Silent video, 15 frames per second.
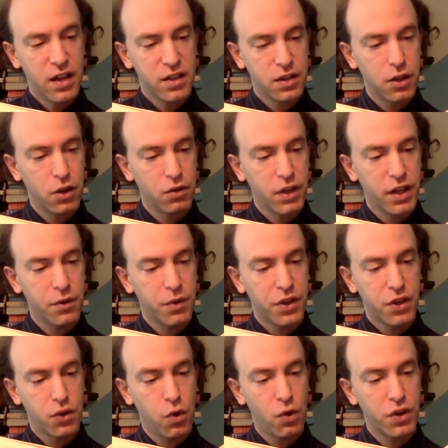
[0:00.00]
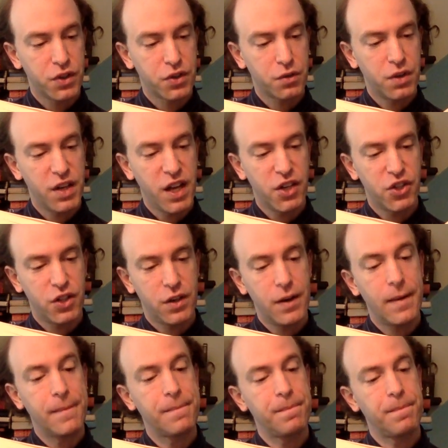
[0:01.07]
Slowly, with a tortoise
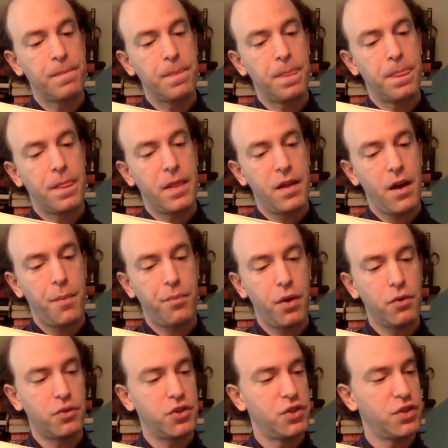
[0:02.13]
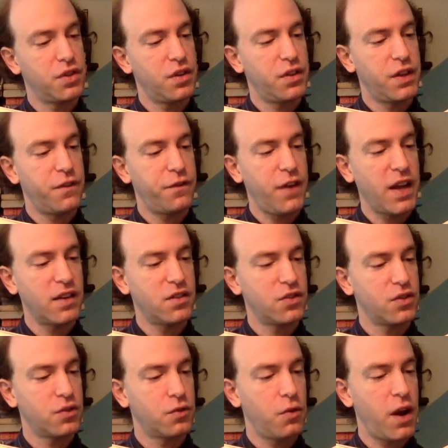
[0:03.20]
gradation, approached the
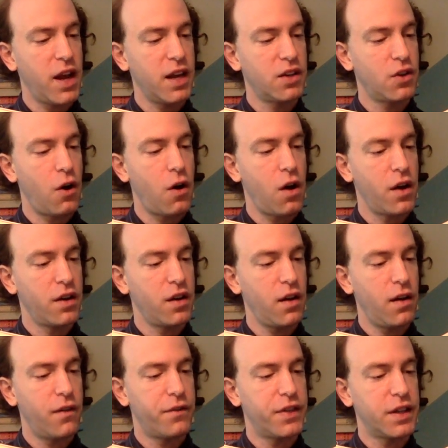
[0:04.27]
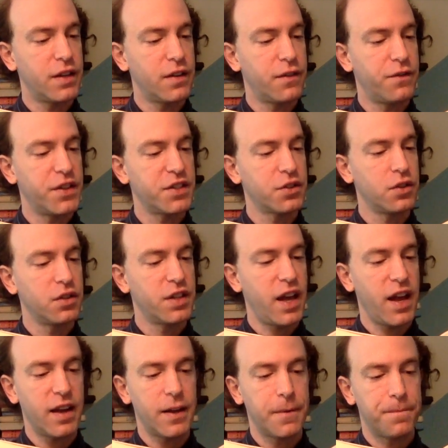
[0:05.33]
faint gray dawn of the physical
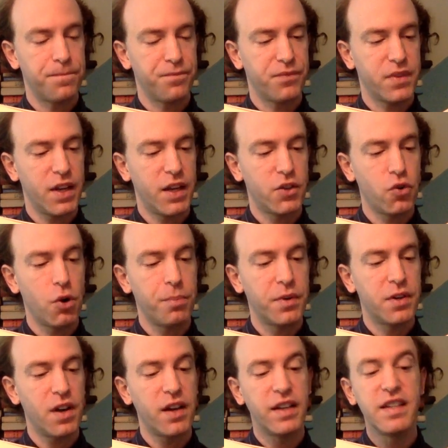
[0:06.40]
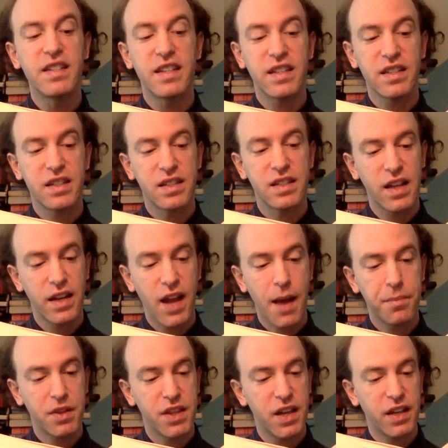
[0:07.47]
day, a torpid uneasiness, an
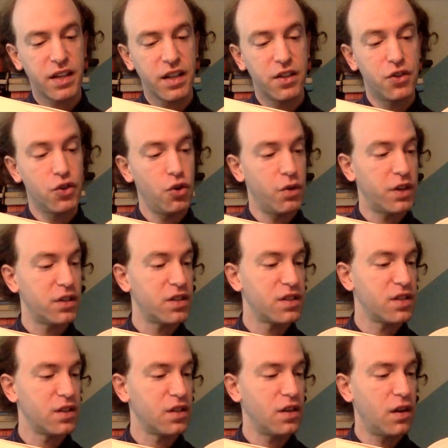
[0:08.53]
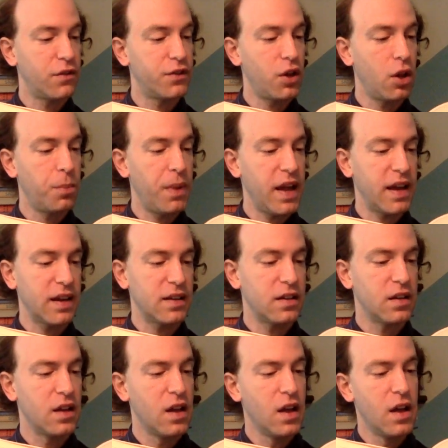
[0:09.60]
apathetic endurance of dull pain.